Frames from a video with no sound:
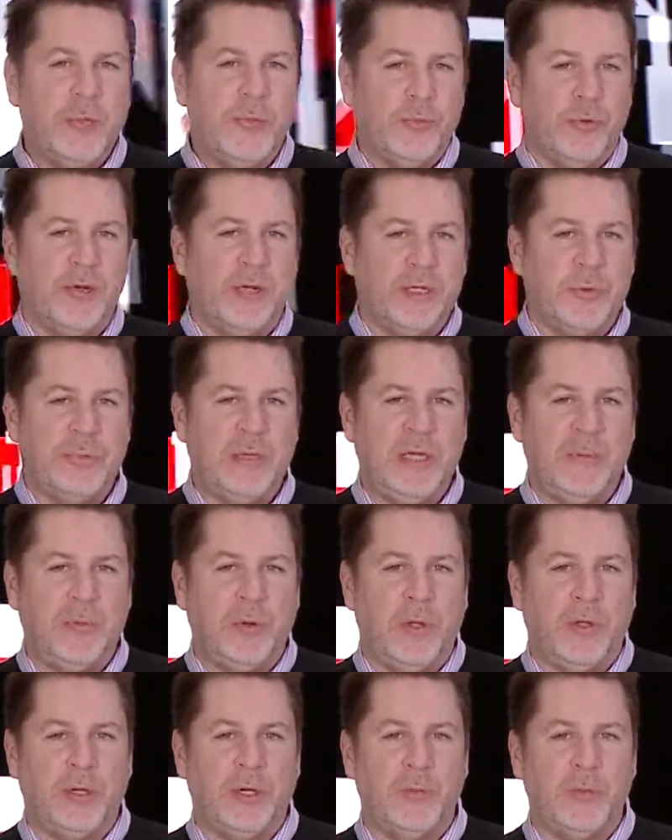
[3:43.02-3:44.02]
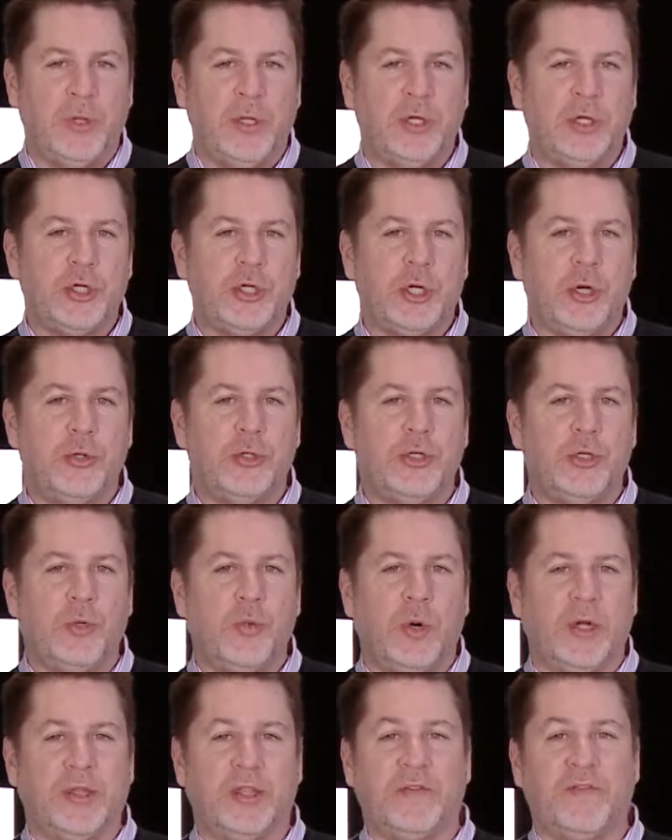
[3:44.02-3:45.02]
brings people, and it really shows you
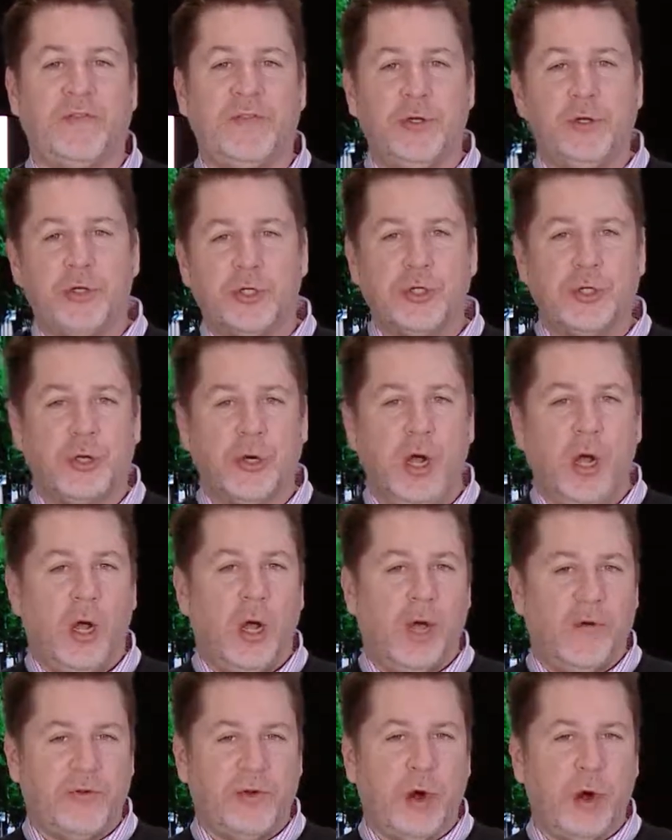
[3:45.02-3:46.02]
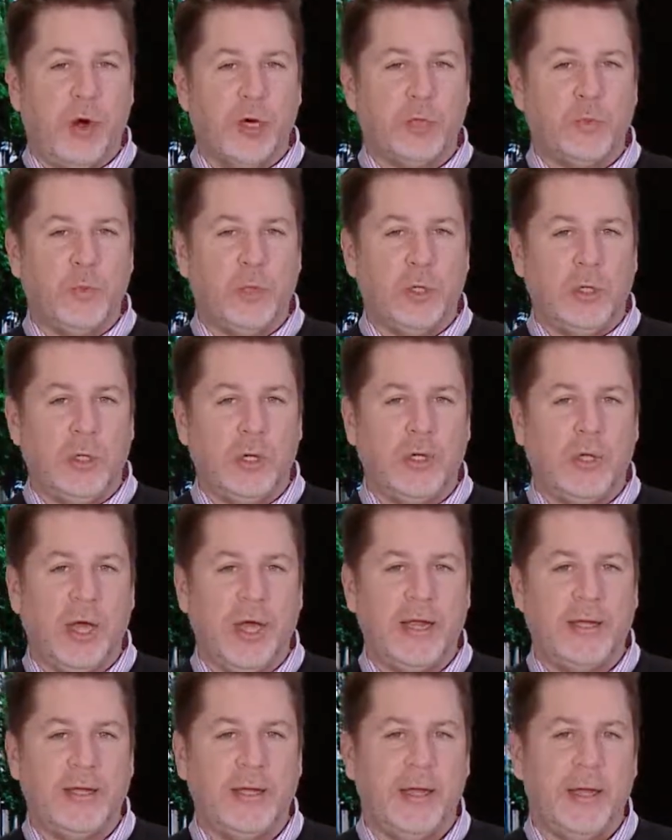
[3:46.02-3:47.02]
what the future of cars will look
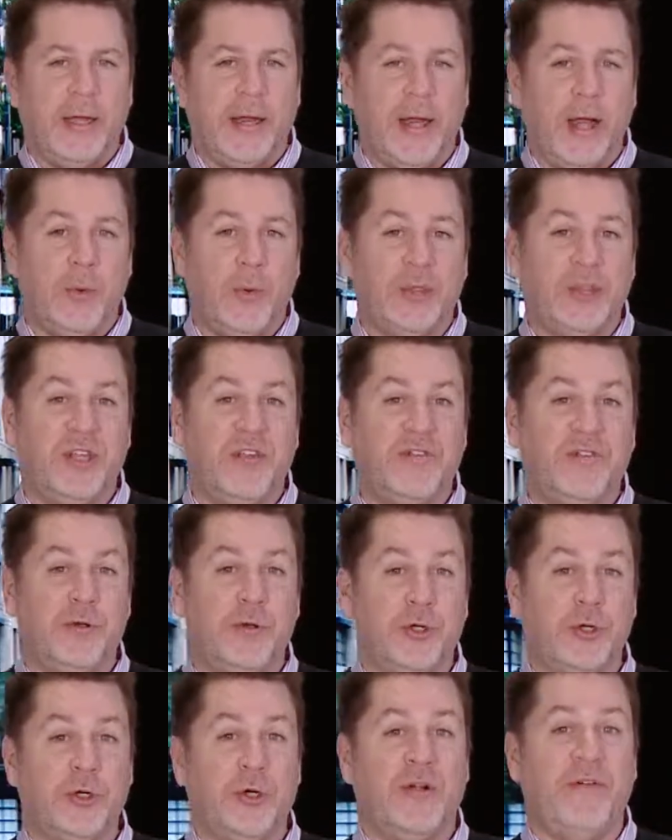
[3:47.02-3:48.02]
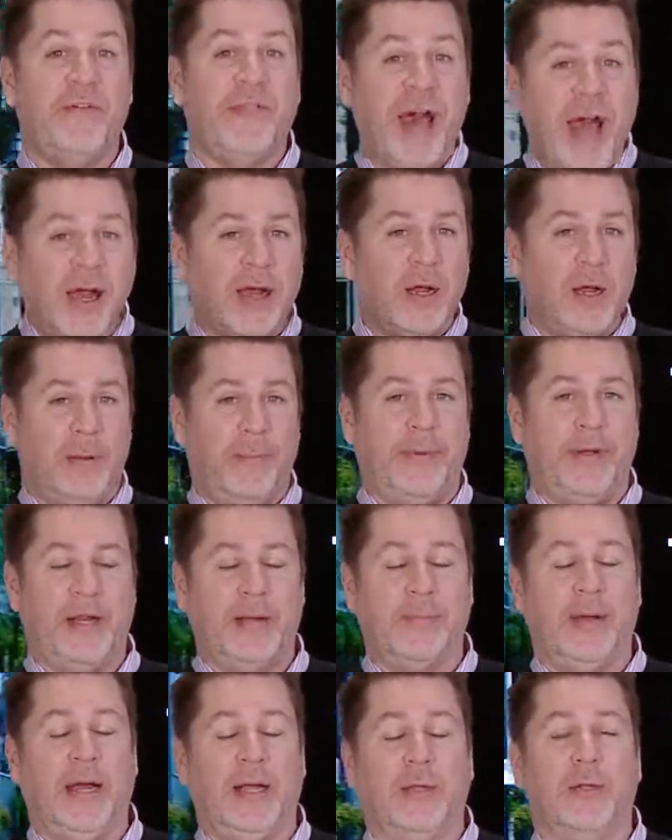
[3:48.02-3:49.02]
like and what the future of that company
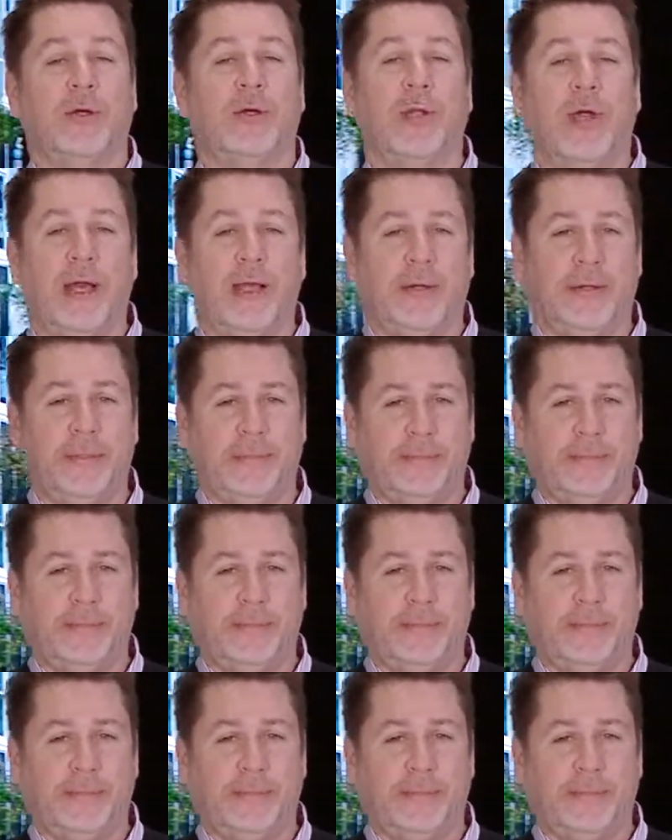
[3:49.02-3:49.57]
might look like.